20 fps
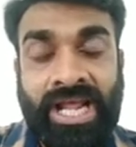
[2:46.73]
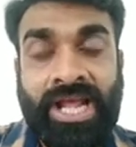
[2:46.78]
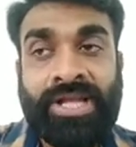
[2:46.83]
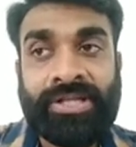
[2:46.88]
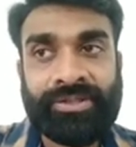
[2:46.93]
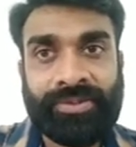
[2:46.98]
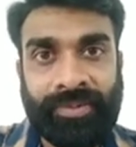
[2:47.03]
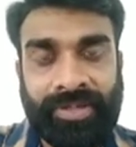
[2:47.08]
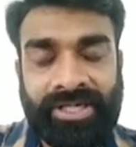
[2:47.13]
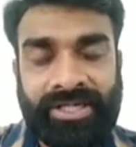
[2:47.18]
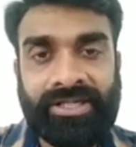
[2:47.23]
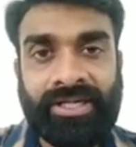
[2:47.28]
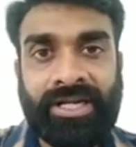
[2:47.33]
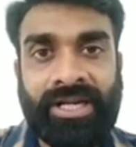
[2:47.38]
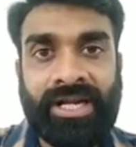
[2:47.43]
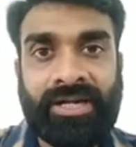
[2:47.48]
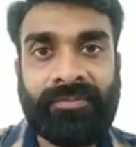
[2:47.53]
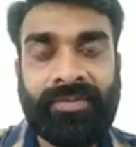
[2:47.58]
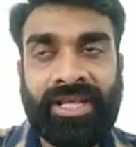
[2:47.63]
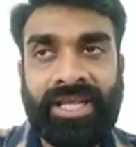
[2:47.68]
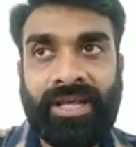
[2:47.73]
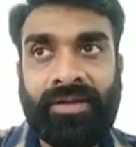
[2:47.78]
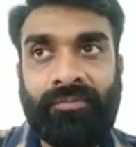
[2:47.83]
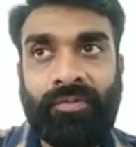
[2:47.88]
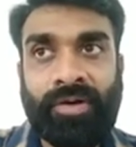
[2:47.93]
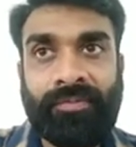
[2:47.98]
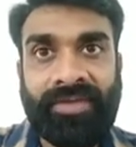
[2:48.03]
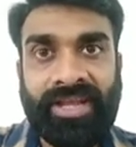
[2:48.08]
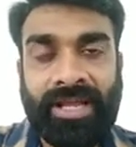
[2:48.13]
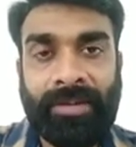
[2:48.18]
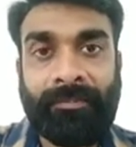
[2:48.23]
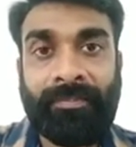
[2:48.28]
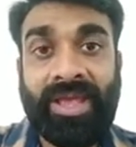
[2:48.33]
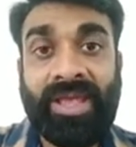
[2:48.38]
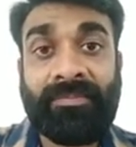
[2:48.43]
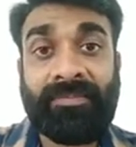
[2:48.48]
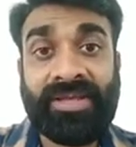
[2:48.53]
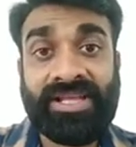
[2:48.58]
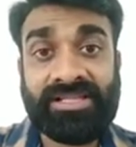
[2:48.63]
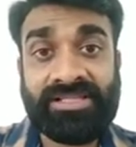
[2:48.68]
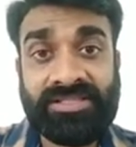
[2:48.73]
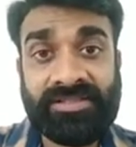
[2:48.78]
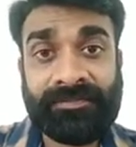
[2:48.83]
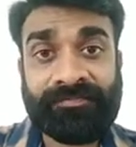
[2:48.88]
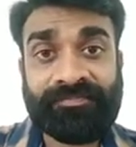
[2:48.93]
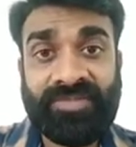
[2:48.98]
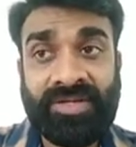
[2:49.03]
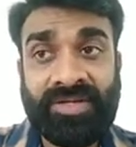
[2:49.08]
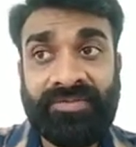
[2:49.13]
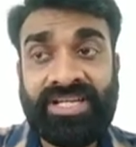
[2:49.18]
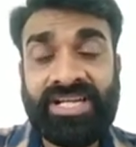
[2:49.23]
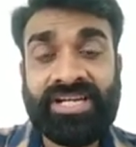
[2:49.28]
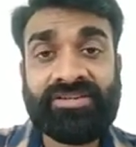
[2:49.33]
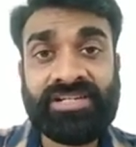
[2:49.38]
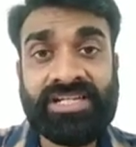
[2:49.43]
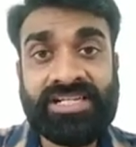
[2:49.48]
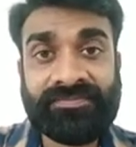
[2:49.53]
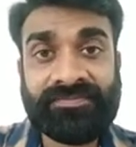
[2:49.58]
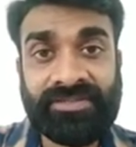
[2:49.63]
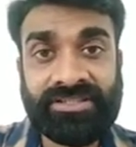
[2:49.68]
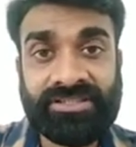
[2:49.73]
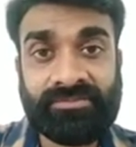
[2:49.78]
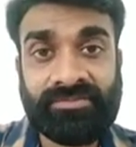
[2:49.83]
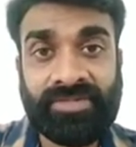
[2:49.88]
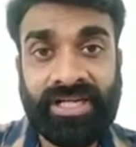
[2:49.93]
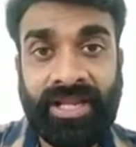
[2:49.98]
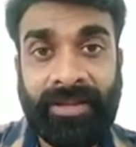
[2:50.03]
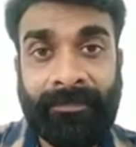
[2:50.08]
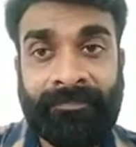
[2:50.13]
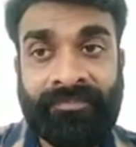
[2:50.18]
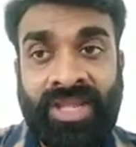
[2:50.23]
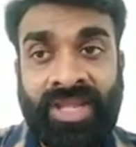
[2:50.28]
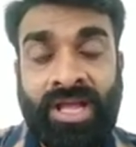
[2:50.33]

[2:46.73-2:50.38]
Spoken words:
Through internet, we can pay bills, we can transfer the money,